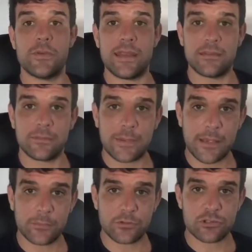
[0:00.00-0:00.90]
you need to be
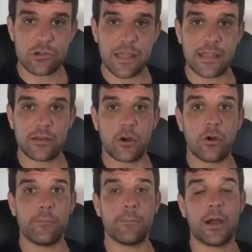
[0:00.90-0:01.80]
able to trade
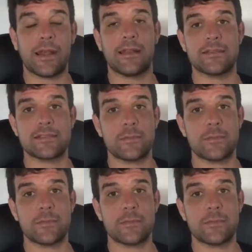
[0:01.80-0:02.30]
on Binance,